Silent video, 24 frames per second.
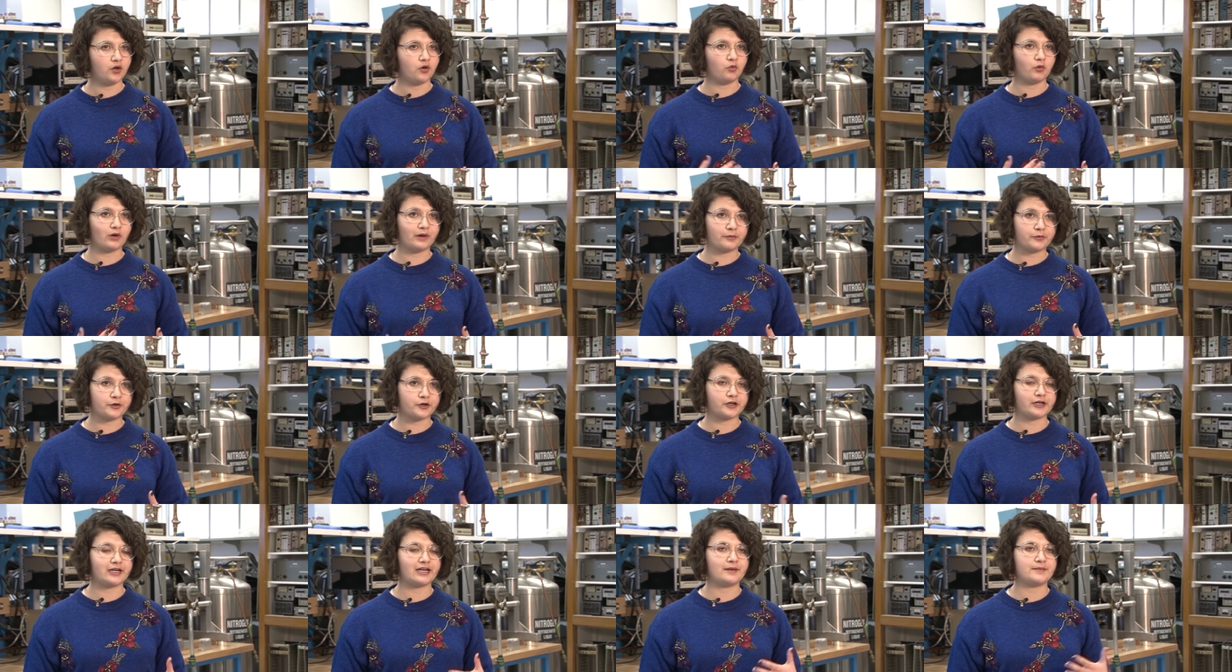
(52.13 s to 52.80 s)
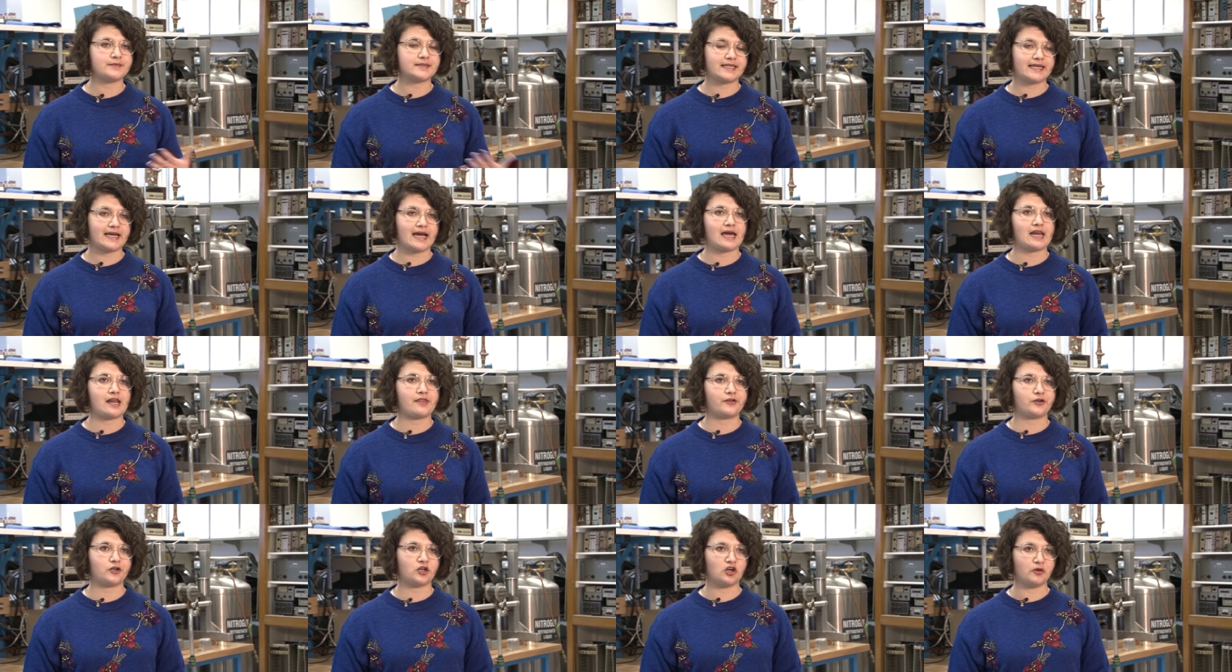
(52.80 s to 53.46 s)
what programs they had
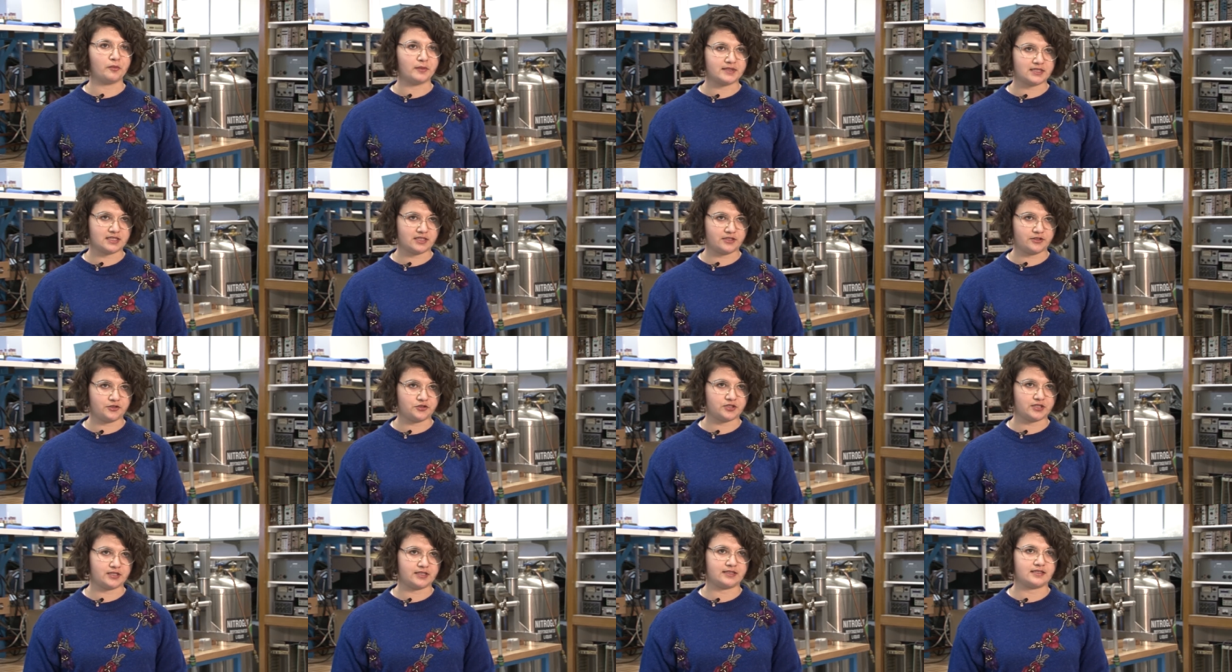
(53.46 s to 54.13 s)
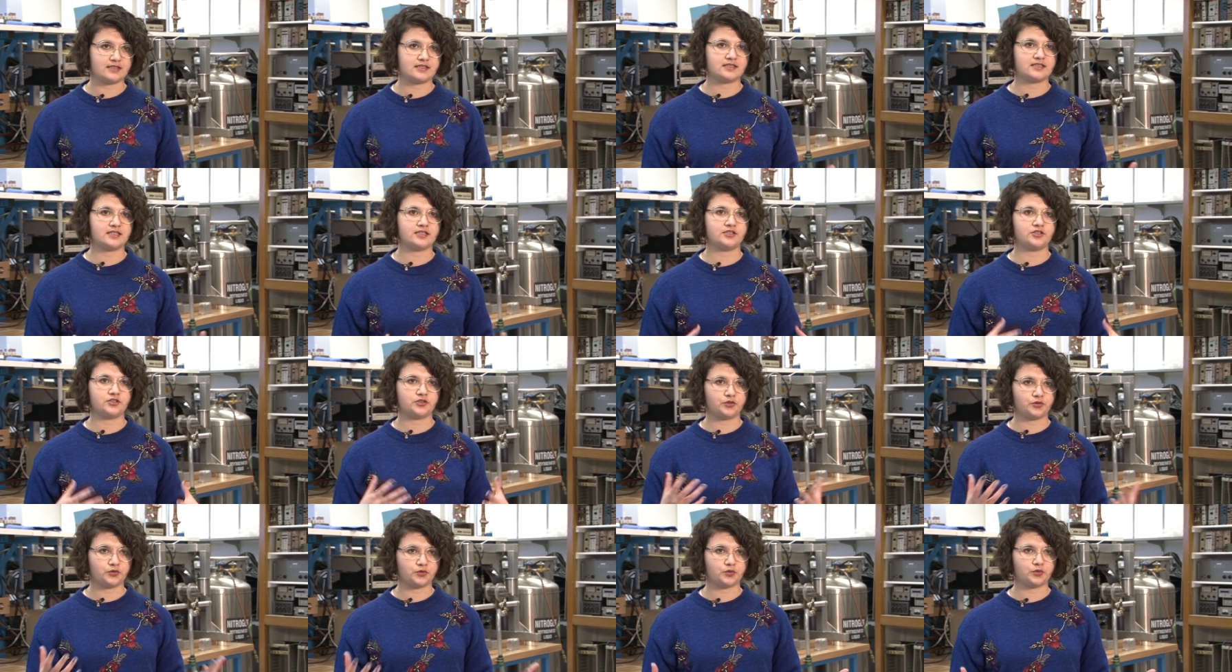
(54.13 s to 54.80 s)
at their home institutions to
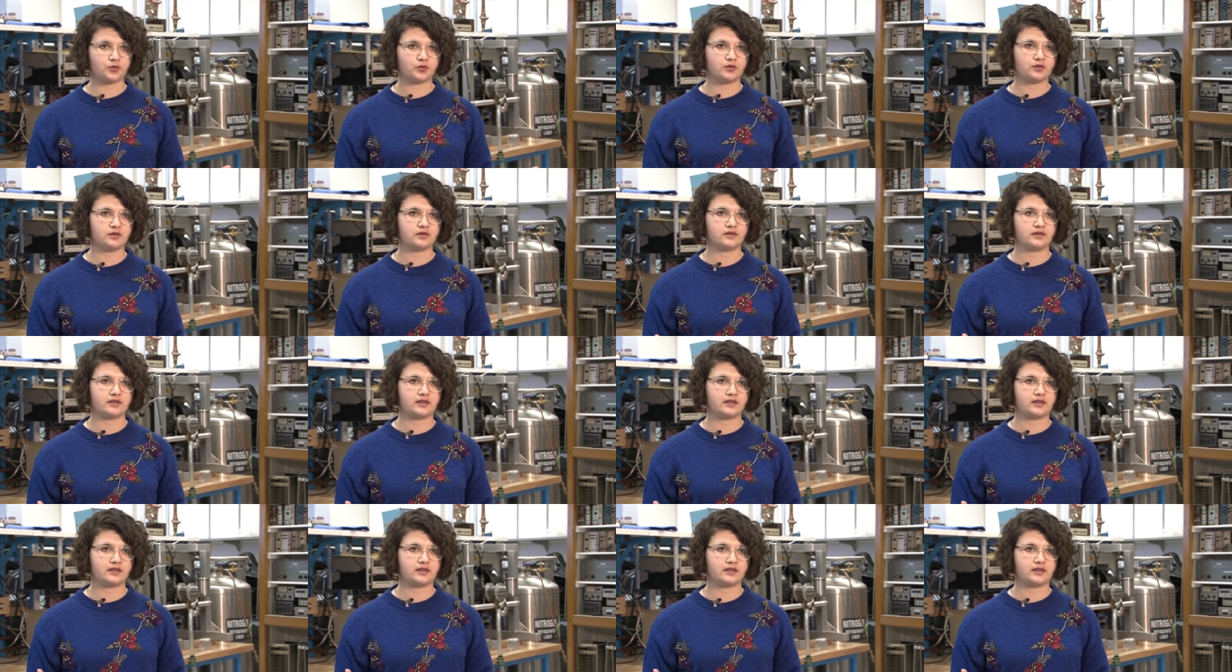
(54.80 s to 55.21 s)
do